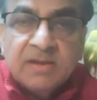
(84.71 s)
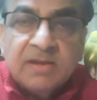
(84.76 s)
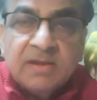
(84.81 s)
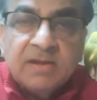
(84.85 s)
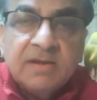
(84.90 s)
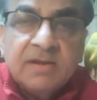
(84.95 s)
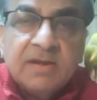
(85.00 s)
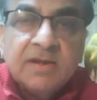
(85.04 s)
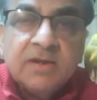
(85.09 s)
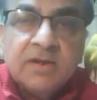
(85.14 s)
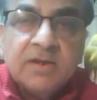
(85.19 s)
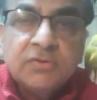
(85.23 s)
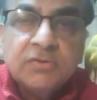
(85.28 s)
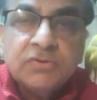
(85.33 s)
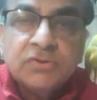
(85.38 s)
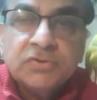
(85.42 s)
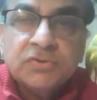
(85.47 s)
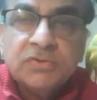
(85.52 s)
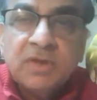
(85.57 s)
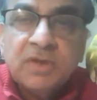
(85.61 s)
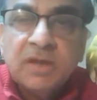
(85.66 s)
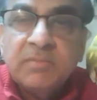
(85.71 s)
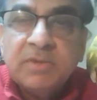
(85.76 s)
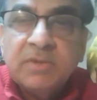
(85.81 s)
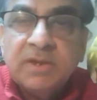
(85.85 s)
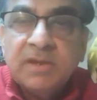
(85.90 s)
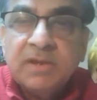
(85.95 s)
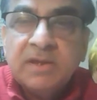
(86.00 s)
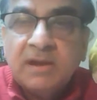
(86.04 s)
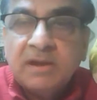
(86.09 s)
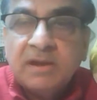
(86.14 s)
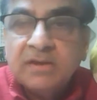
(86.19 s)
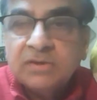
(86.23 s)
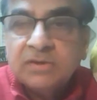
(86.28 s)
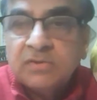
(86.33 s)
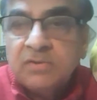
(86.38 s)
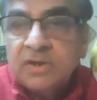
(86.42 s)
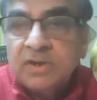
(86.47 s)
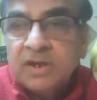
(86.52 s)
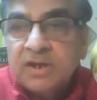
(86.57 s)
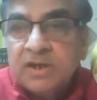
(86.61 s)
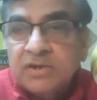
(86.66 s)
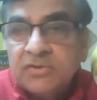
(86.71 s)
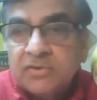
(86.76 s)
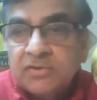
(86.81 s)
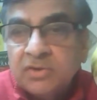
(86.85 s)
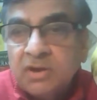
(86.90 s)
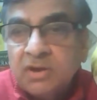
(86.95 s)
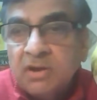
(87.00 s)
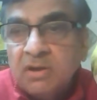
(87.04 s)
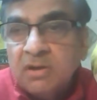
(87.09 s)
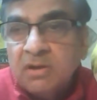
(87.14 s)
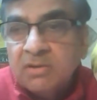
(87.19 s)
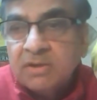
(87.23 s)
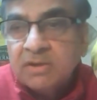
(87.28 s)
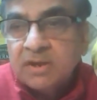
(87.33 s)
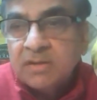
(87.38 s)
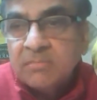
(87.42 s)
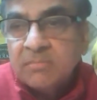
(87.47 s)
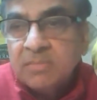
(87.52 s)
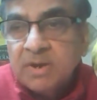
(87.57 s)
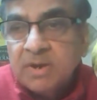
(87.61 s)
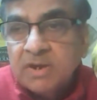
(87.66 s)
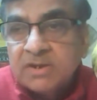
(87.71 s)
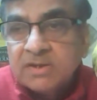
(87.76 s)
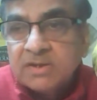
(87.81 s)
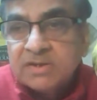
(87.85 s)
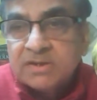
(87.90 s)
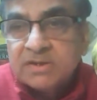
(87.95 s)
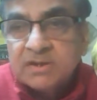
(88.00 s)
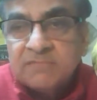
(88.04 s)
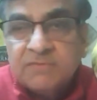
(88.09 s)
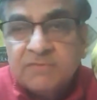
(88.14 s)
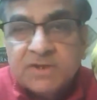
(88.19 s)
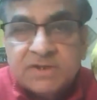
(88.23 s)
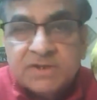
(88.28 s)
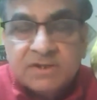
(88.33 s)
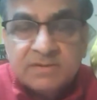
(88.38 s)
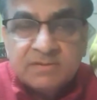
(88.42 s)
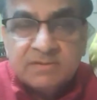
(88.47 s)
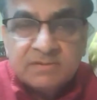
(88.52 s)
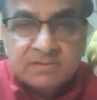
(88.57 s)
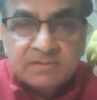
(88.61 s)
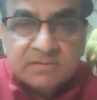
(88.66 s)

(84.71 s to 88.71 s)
leading to tsunami, earthquake, drought and mass starvation.